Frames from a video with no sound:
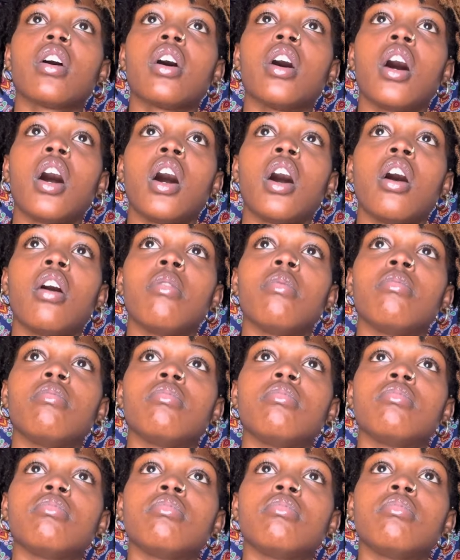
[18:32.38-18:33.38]

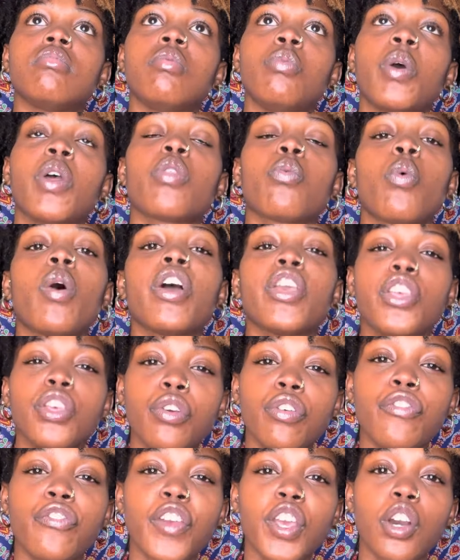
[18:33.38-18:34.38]
um with what
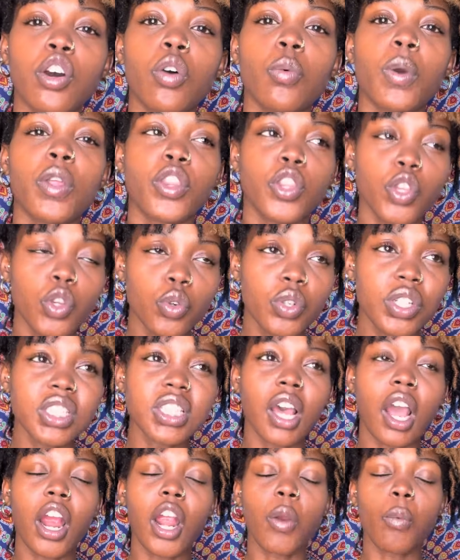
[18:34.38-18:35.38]
you feel, with you
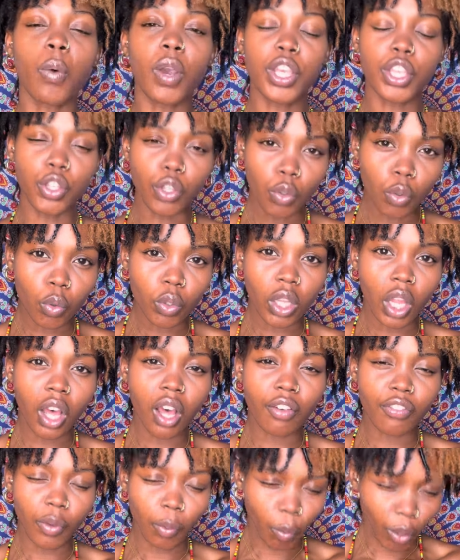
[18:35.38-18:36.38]
desire and what you
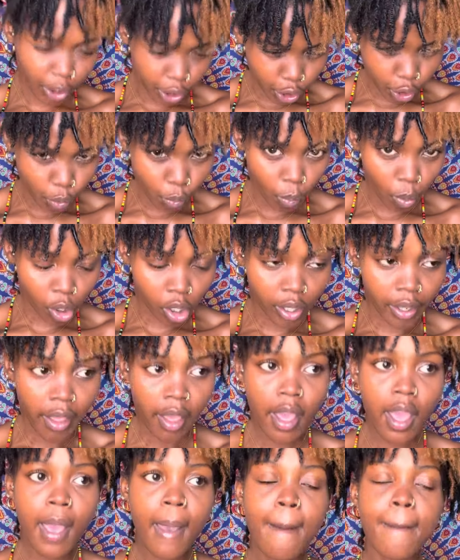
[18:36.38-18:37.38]
love and what you want,
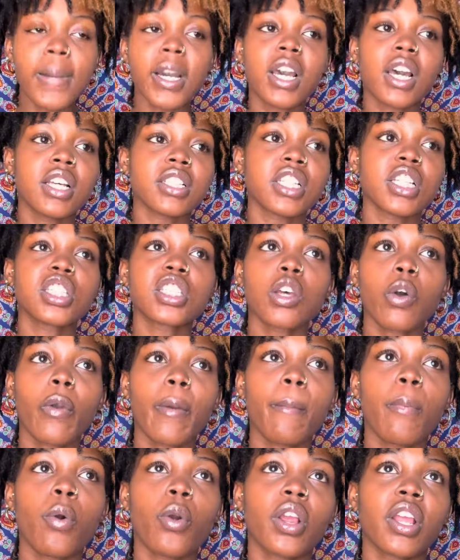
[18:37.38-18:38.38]
because it's so
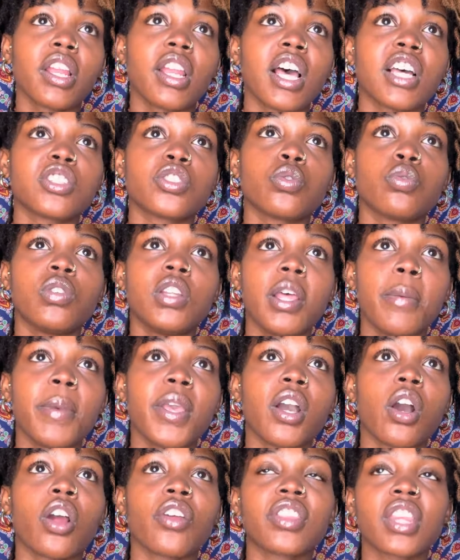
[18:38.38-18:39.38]
important not to
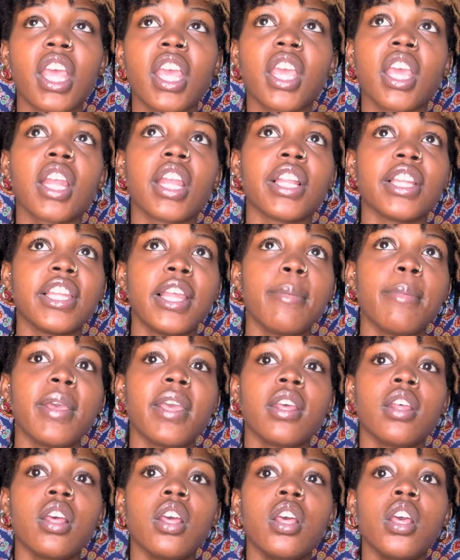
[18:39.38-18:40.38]
limit our thinking and
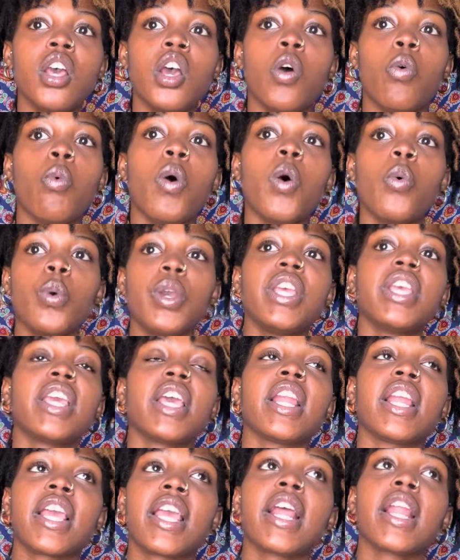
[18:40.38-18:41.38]
limit what we
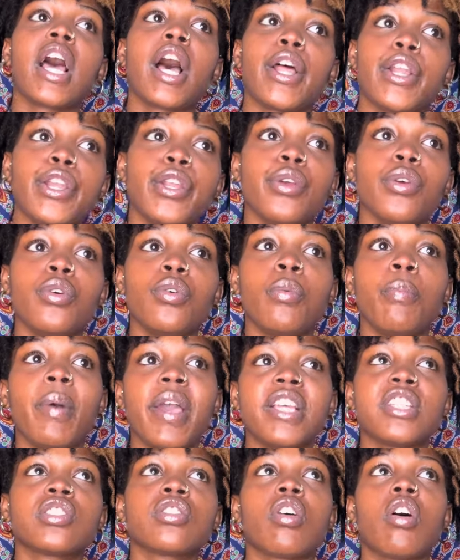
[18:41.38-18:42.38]
can and cannot do
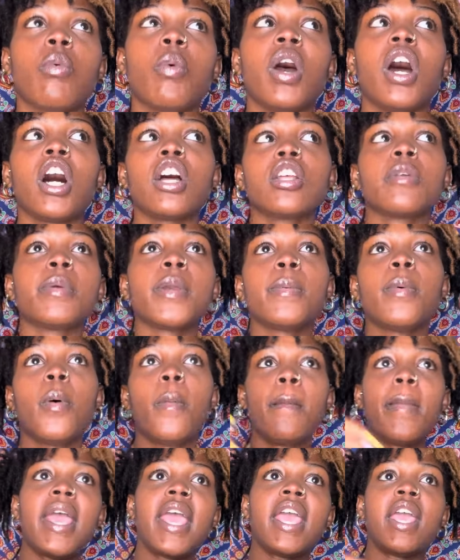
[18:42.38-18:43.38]
based on what other people
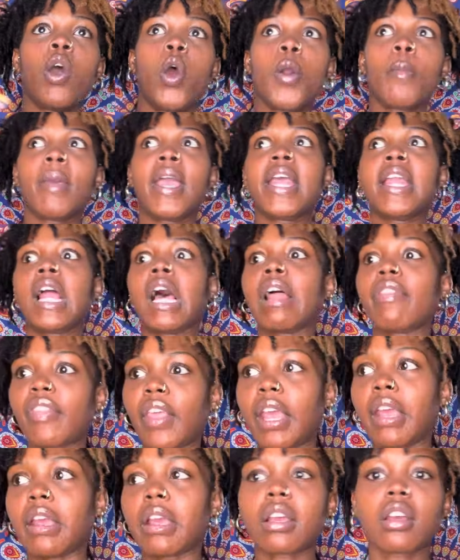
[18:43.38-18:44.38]
may or may not
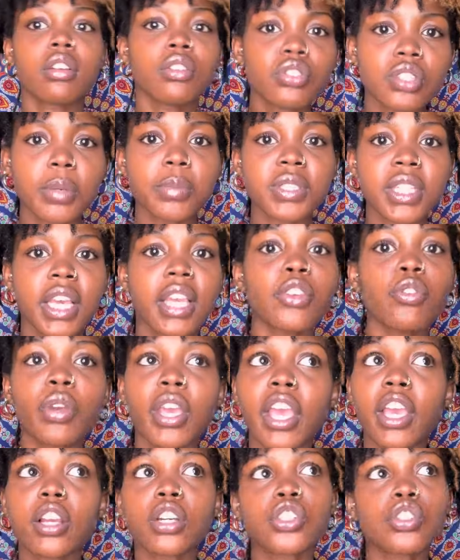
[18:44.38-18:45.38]
think. You see what I'm saying? You
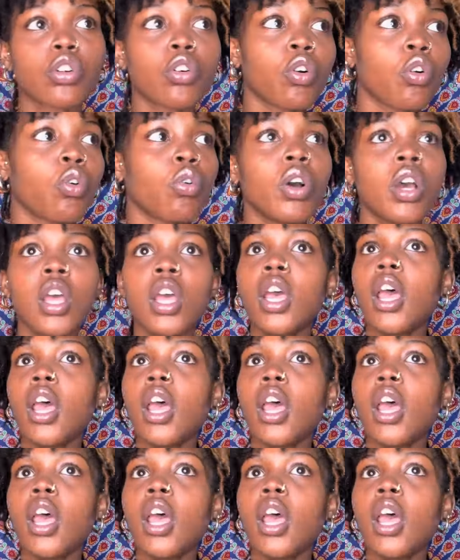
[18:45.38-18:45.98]
can't control